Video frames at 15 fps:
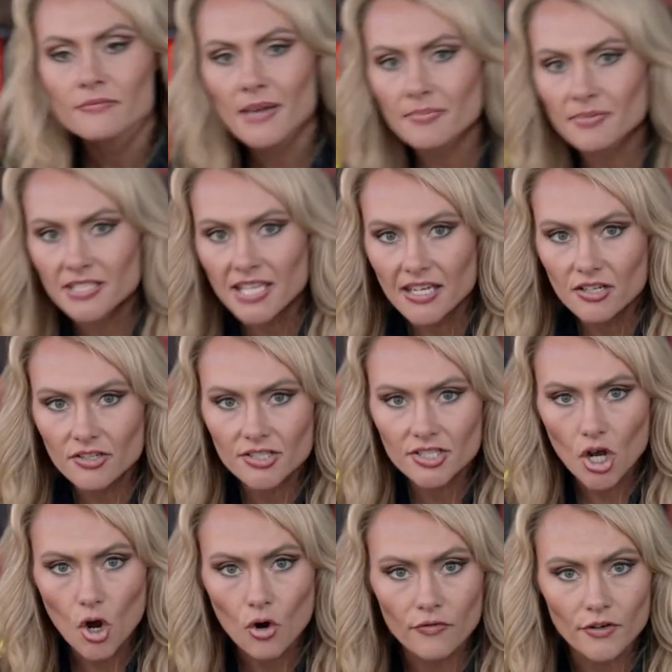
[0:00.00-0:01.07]
my potatoes
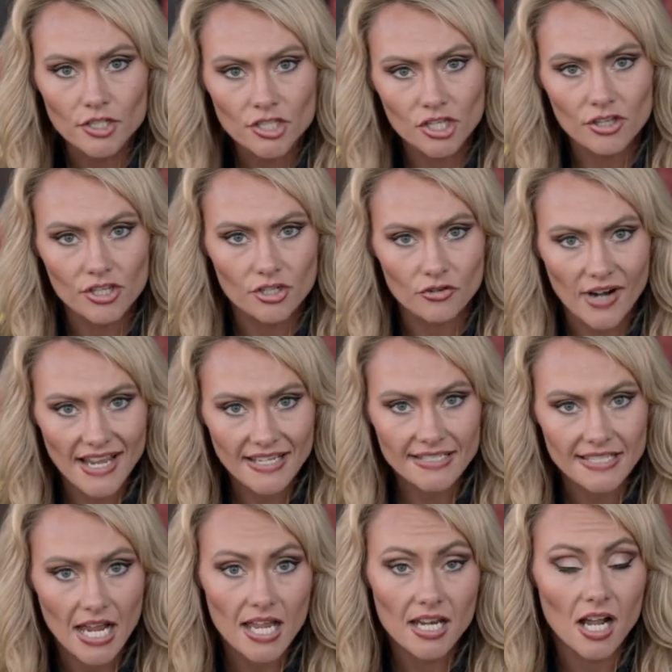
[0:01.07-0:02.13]
over to the direct
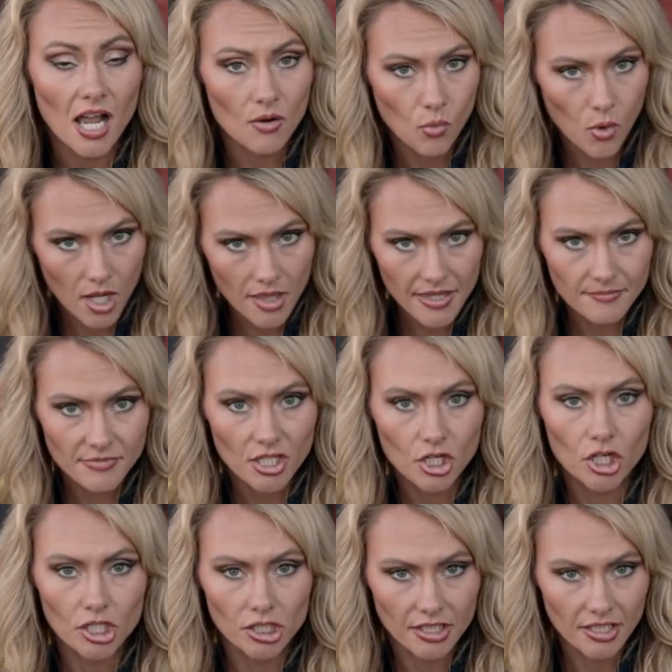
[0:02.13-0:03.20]
side. I want them to
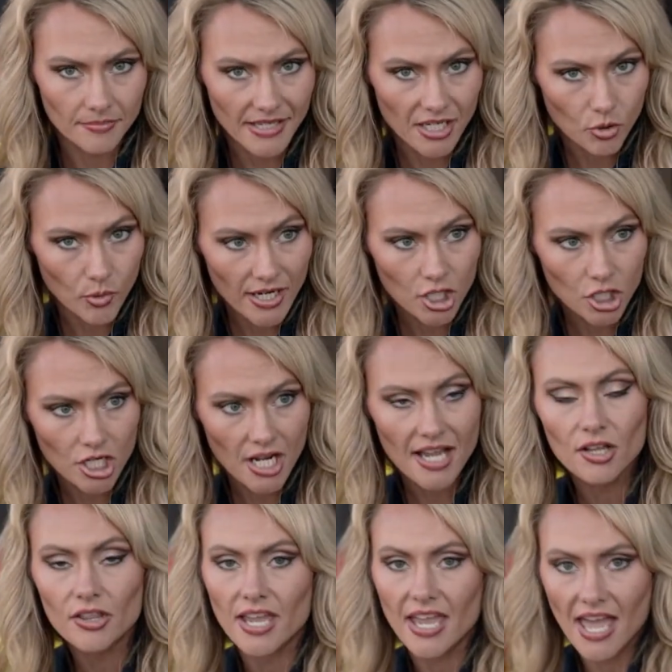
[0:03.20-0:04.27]
cook a little bit quicker
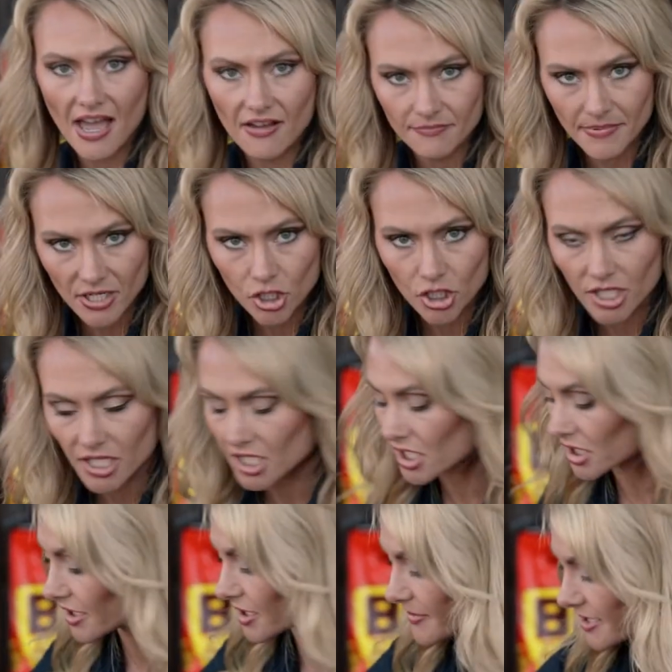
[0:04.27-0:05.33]
now. They have been cooking a
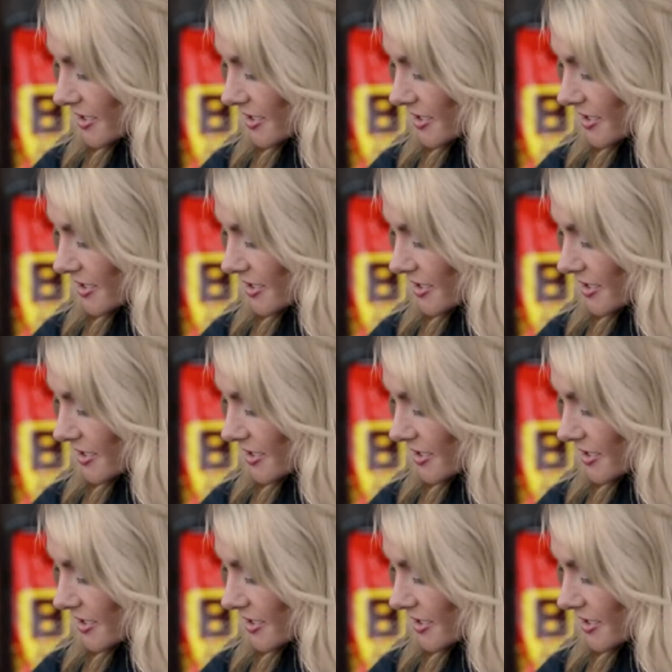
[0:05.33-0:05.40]
little bit